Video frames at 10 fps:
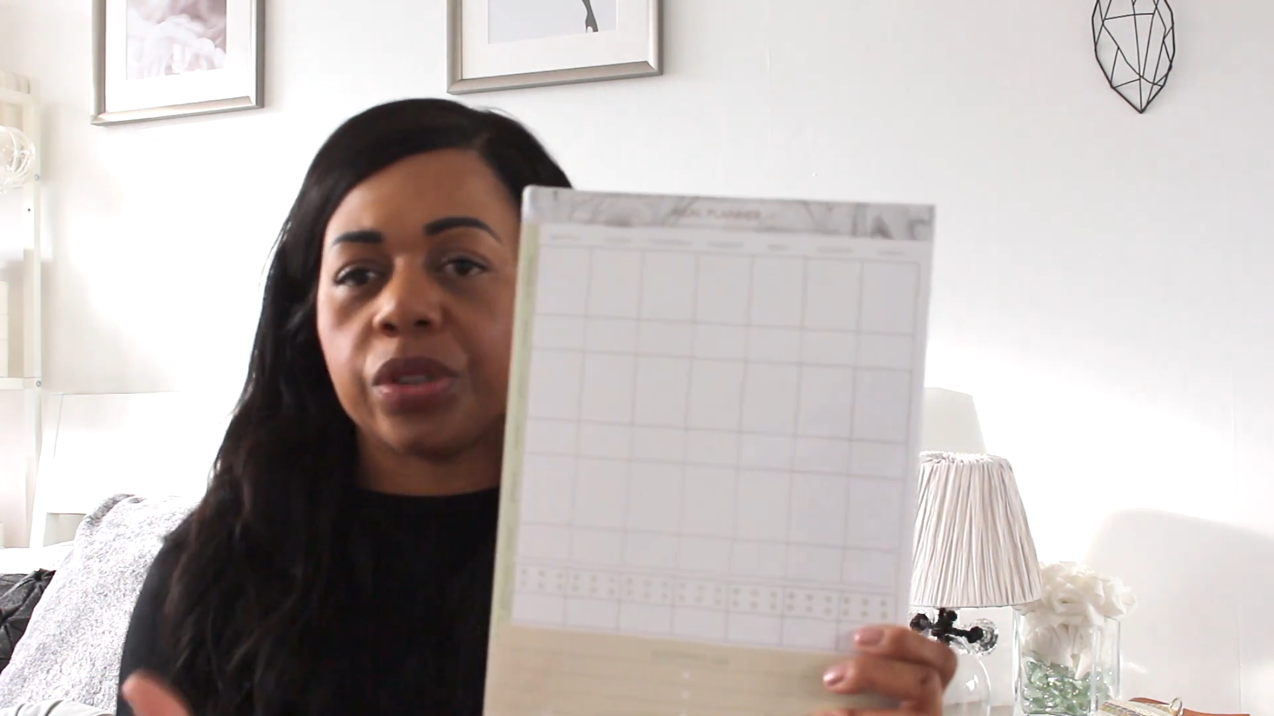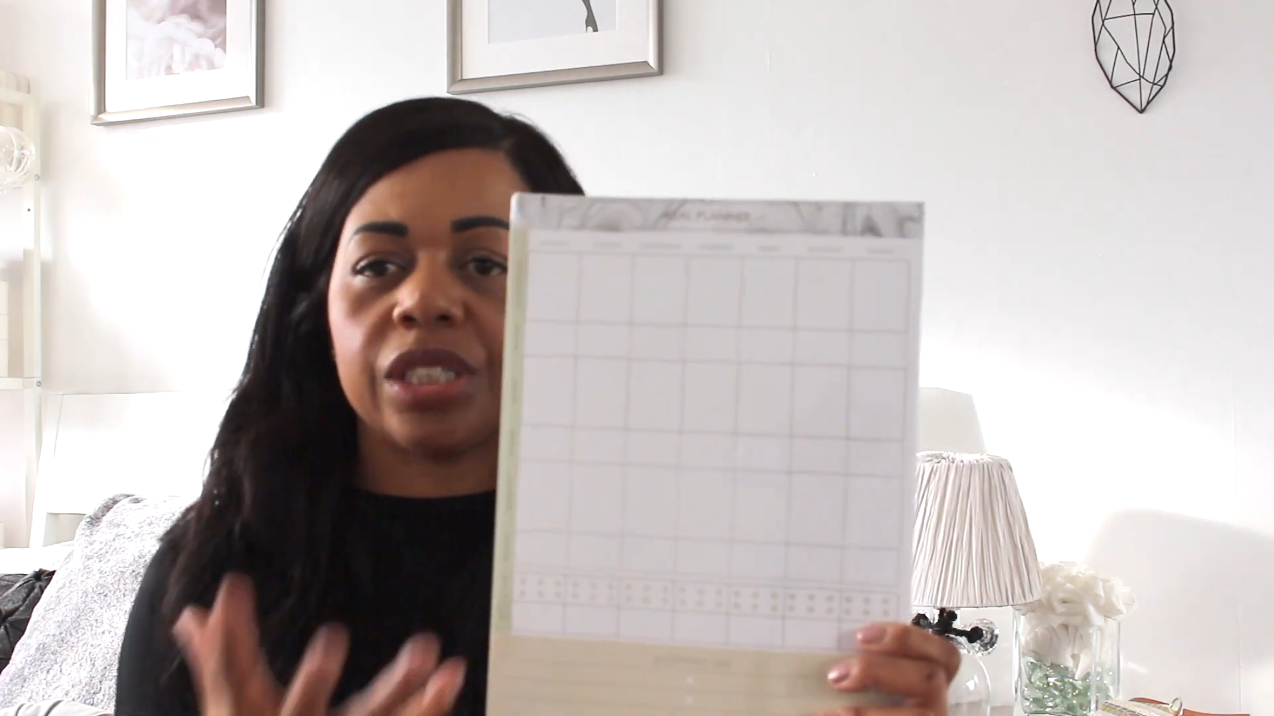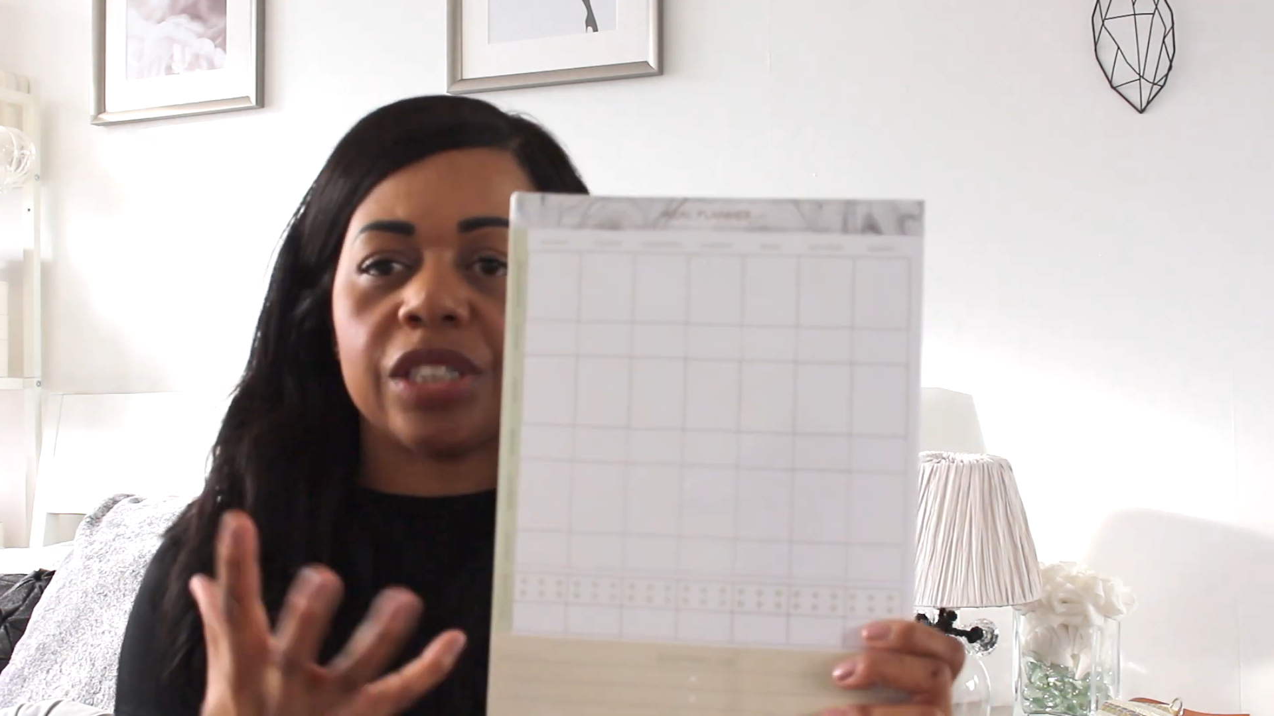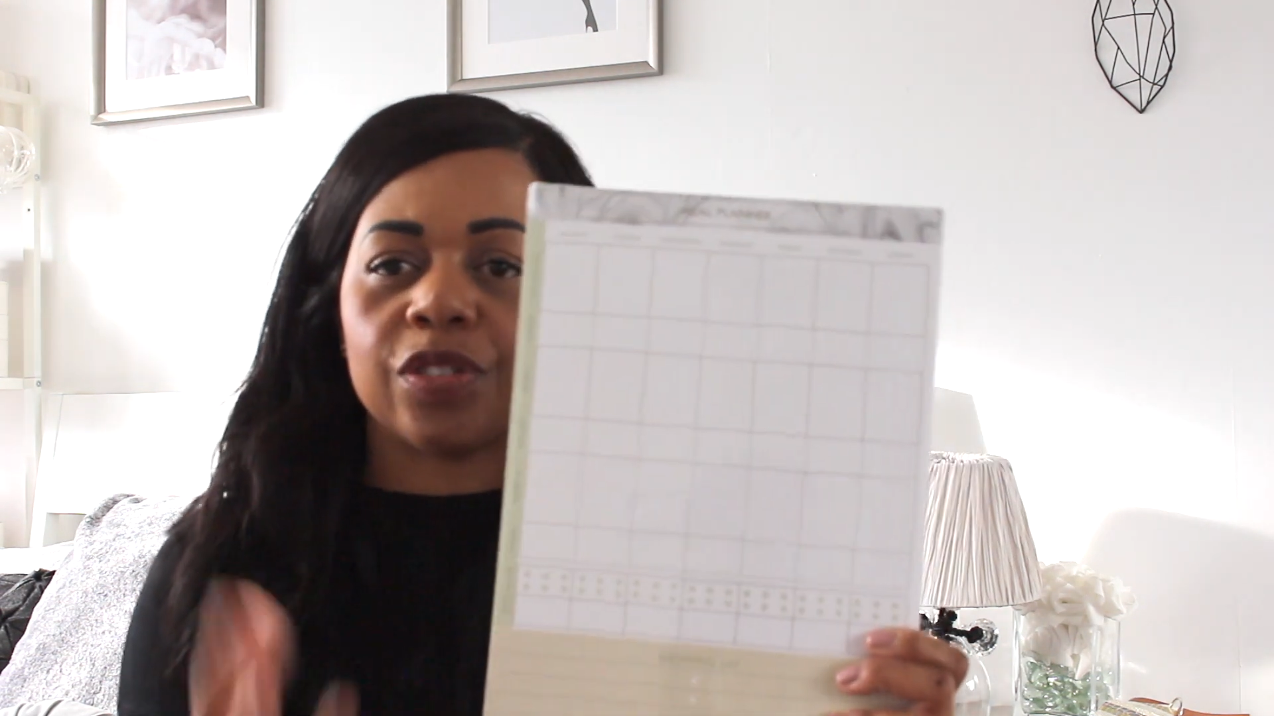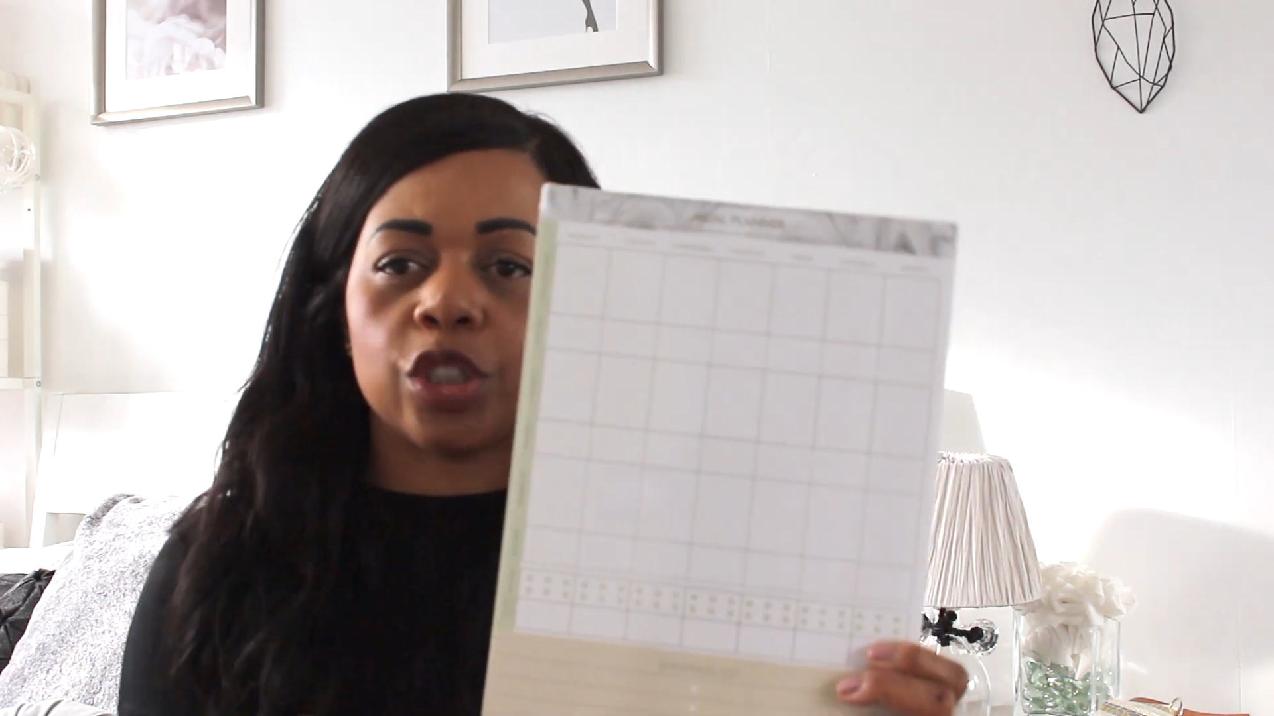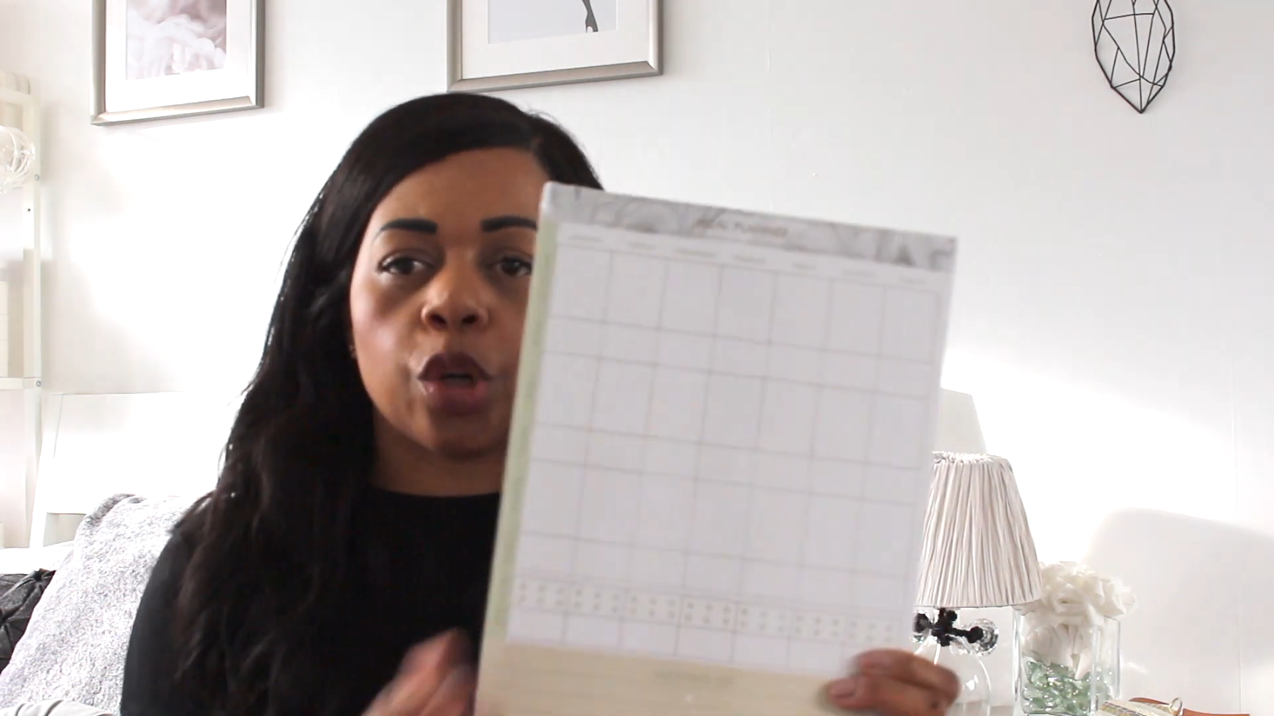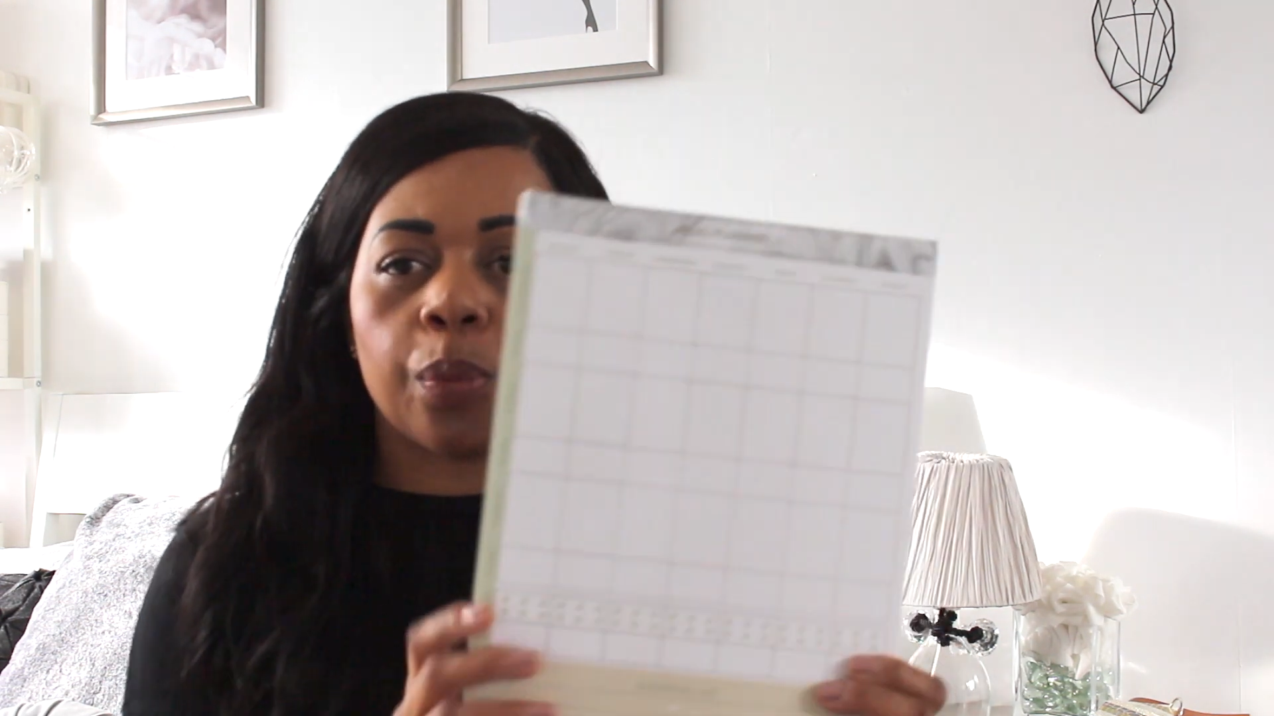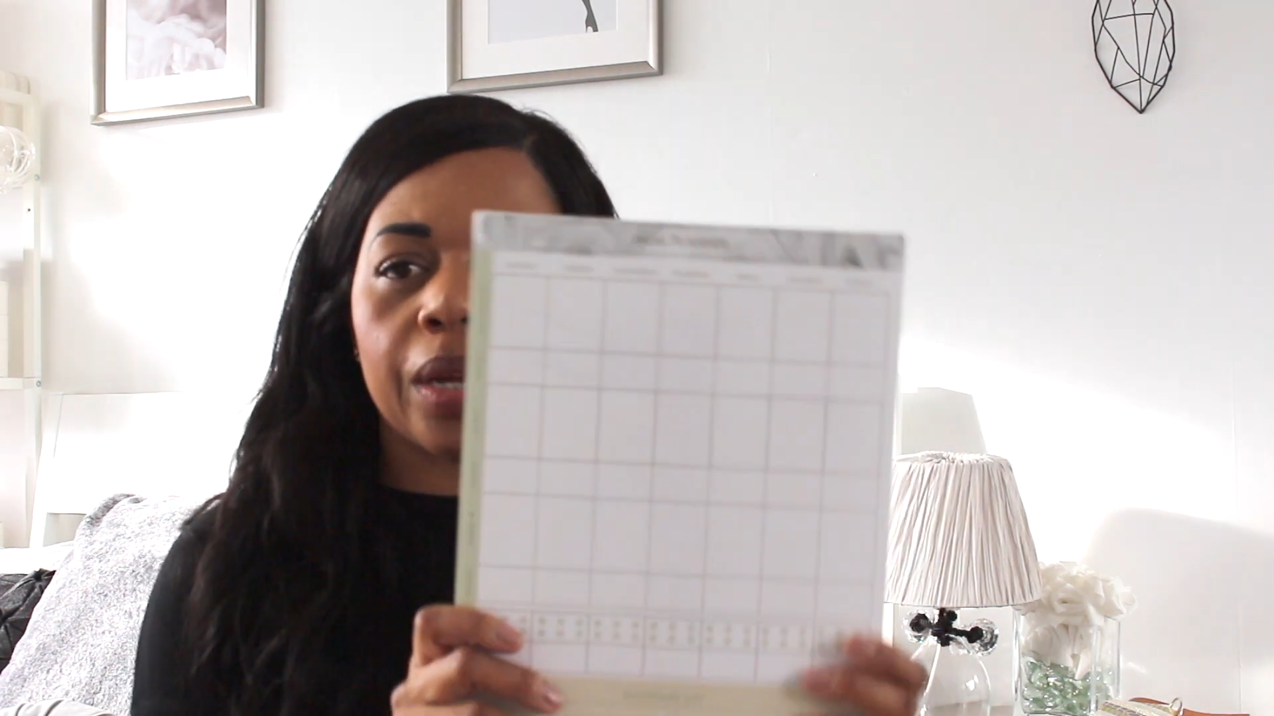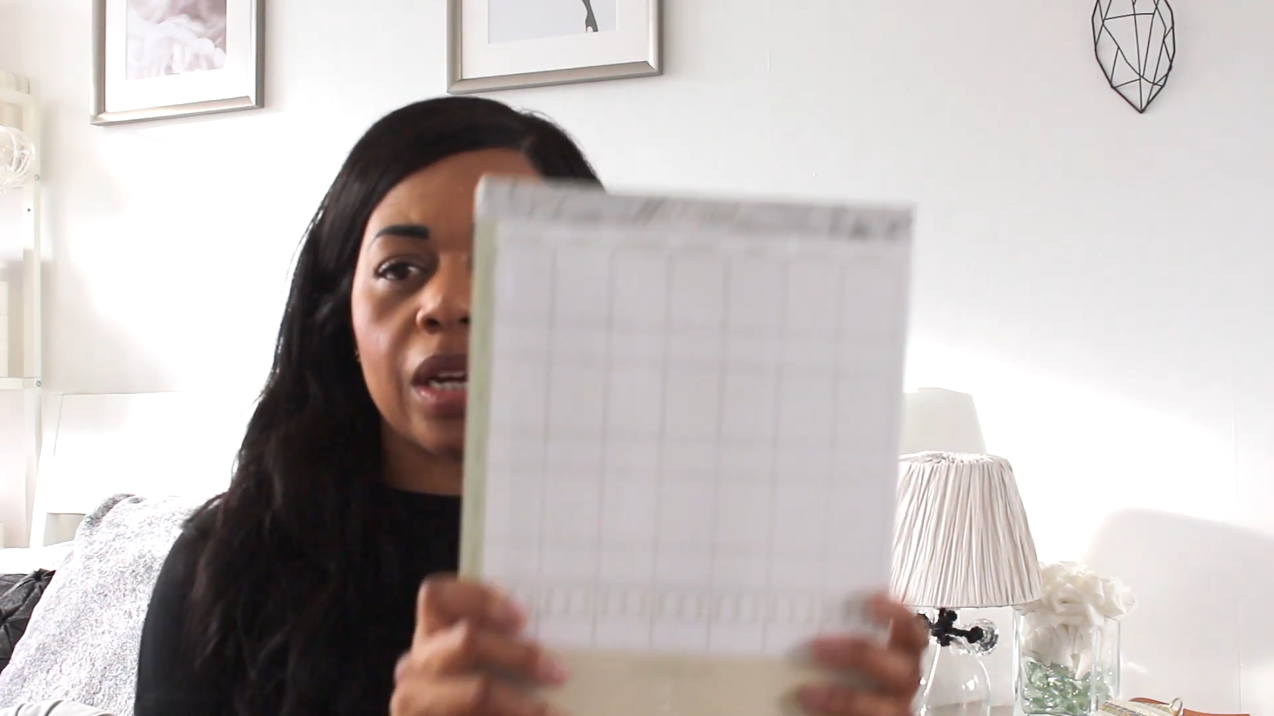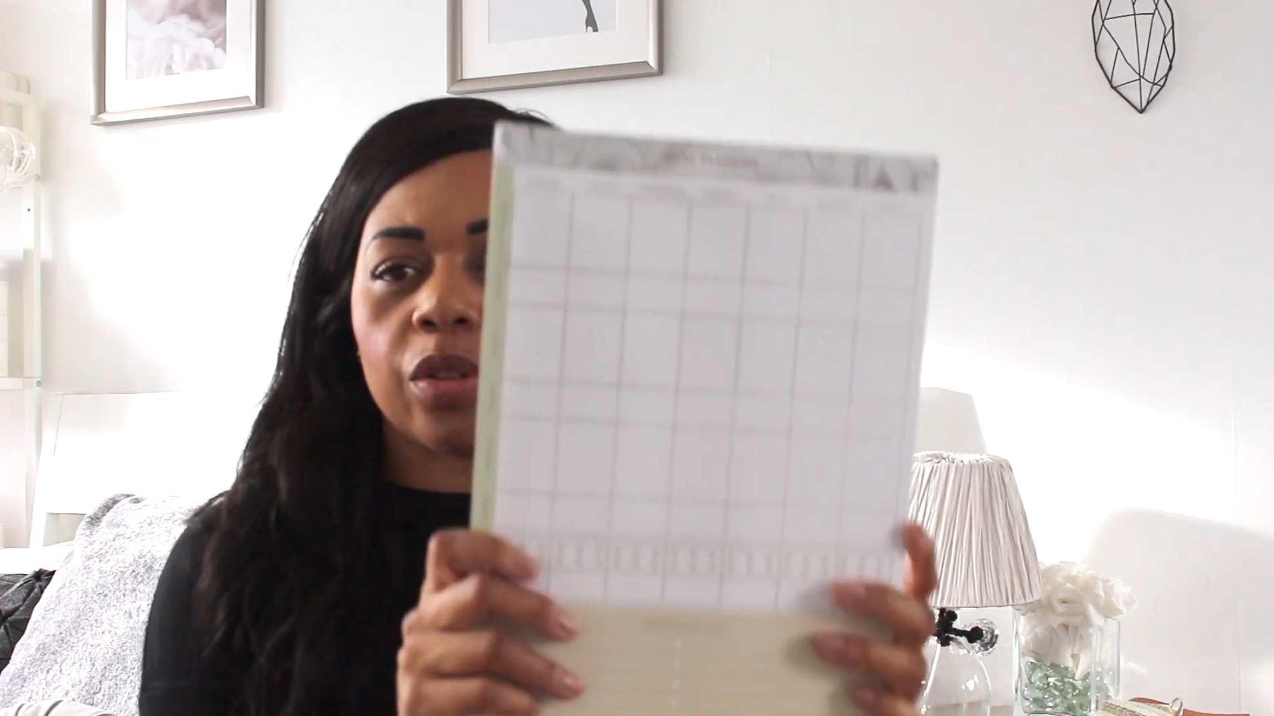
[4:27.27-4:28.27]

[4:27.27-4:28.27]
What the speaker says: what you need for shopping.